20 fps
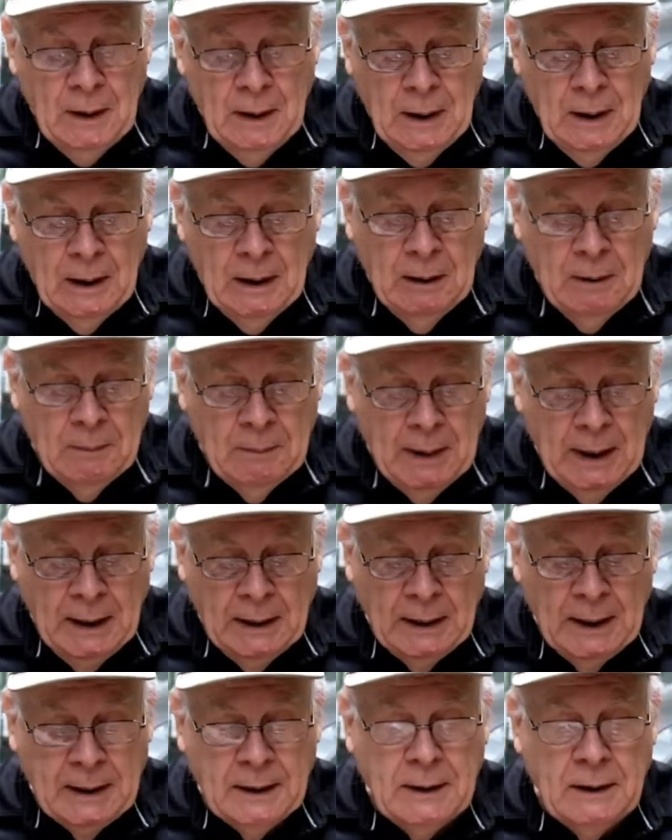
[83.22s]
I
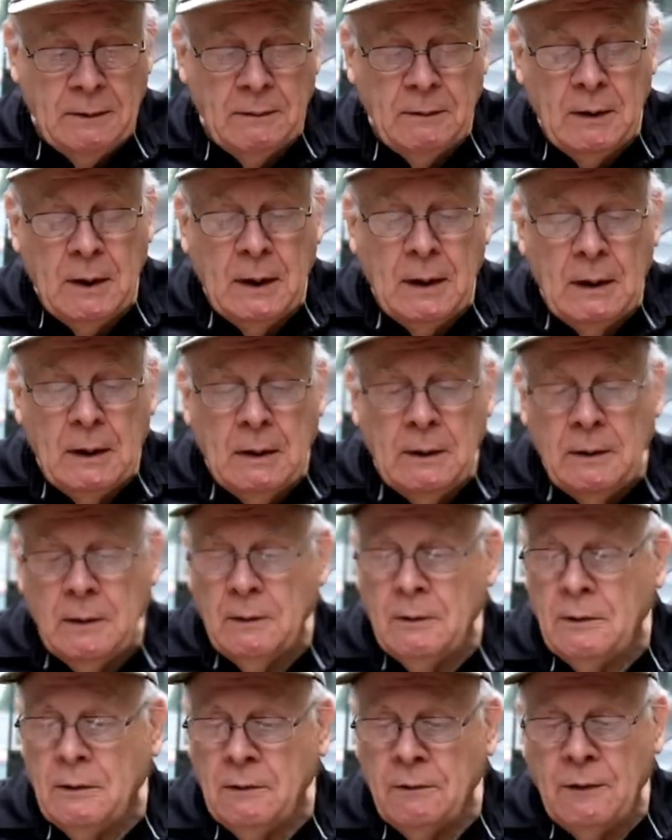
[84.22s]
like it.
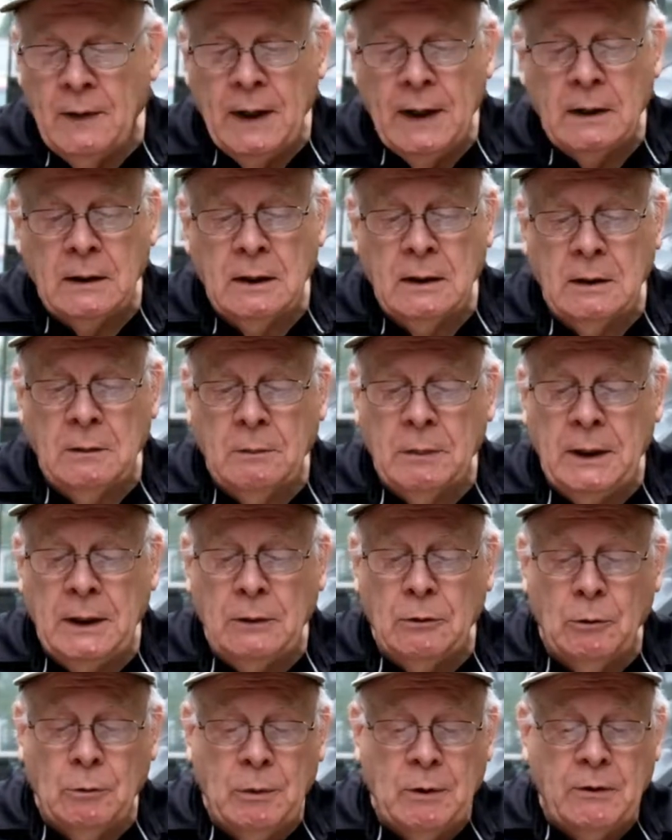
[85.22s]
The fact that the
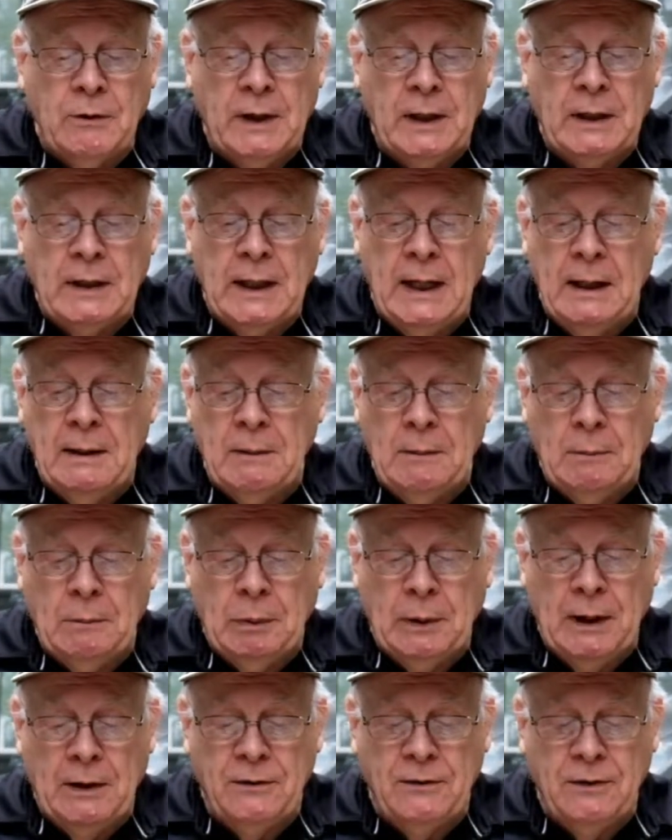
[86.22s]
blade opens like that,
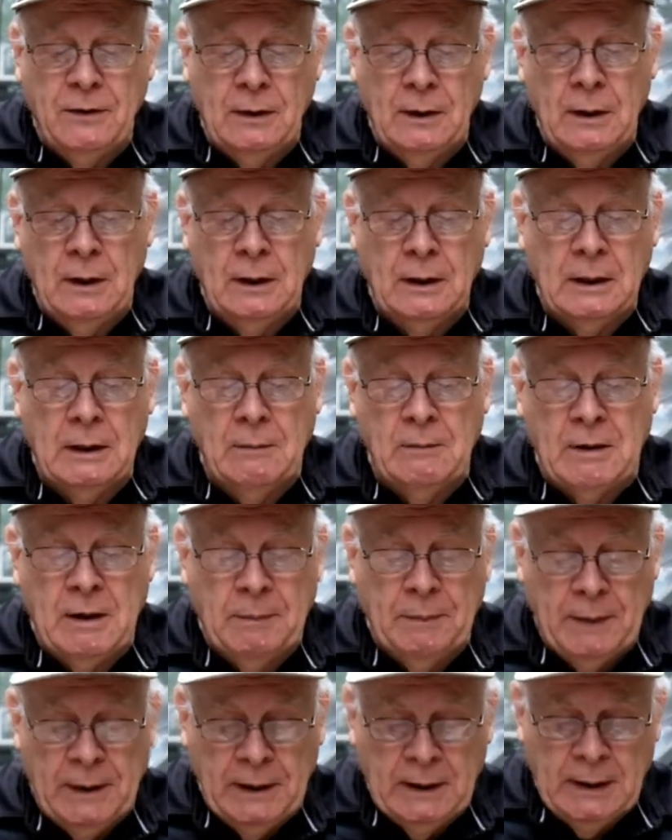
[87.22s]
plus it comes
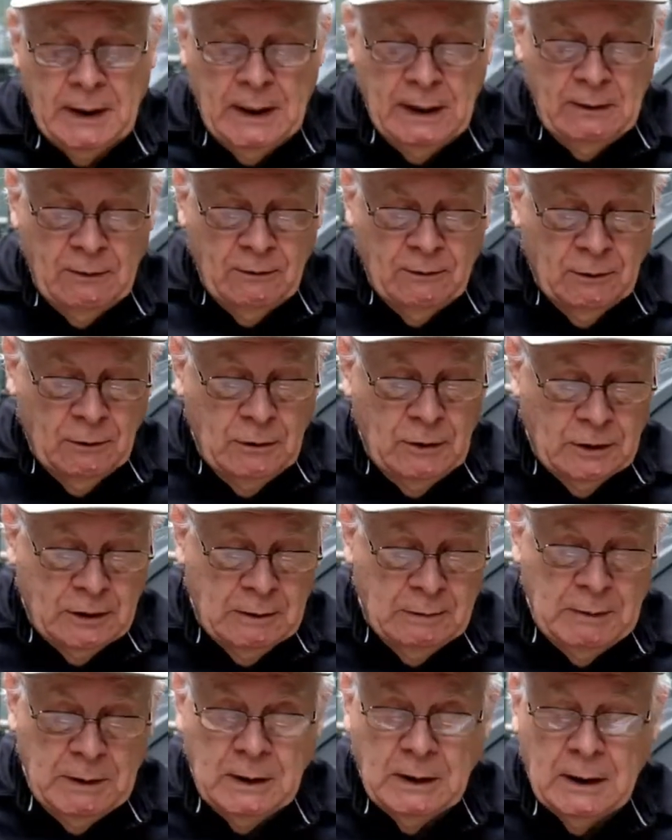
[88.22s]
up like that, so you
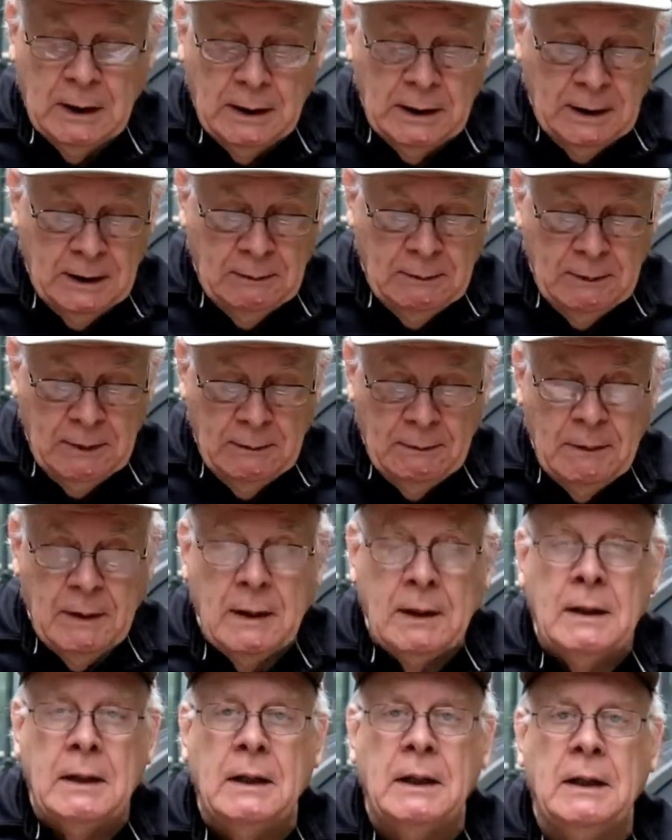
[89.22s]
can be cutting
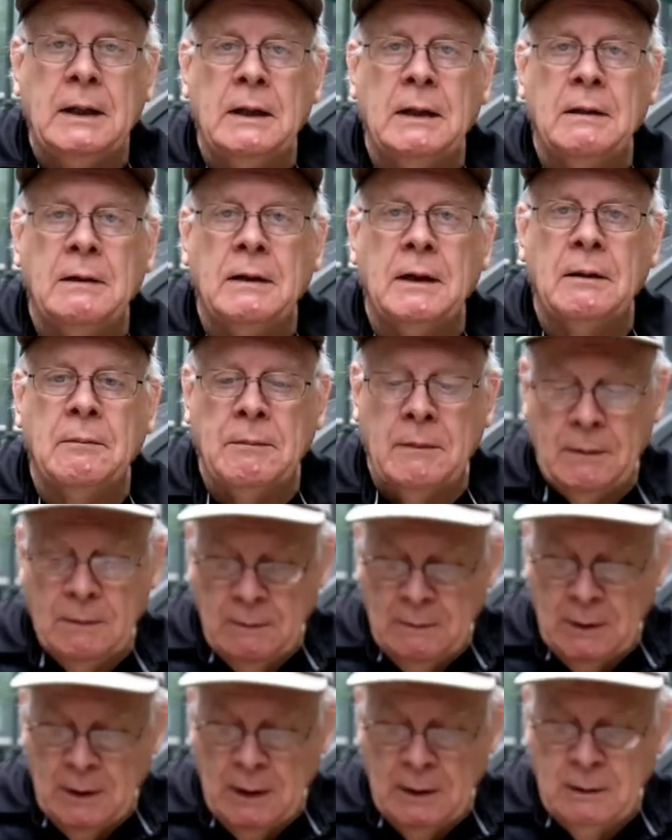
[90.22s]
and
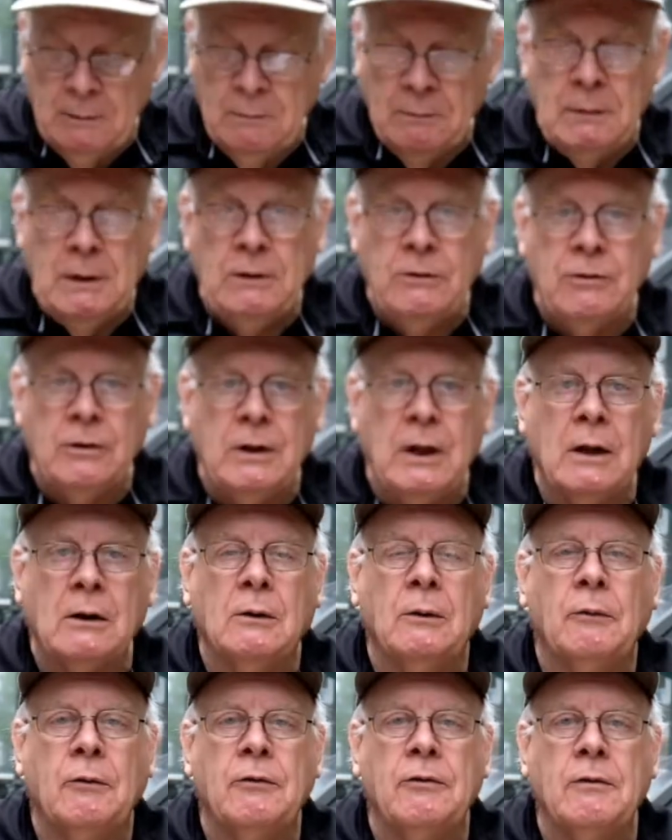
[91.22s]
not beat your
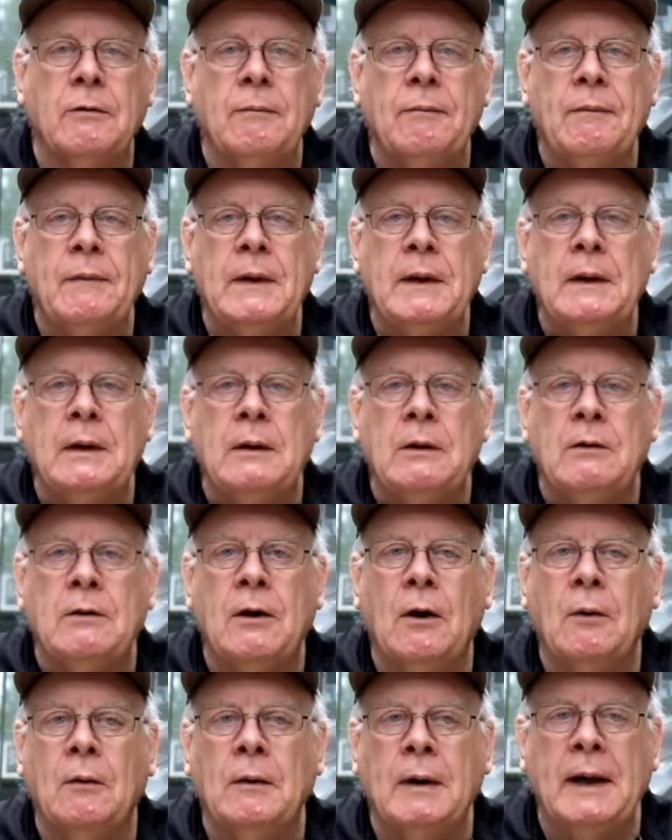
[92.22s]
knuckles.
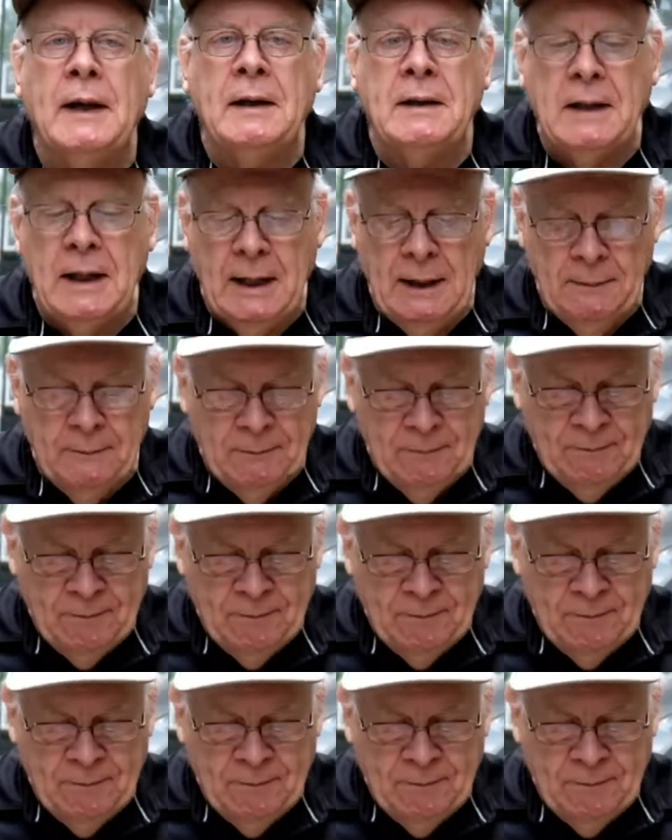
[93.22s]
So like that.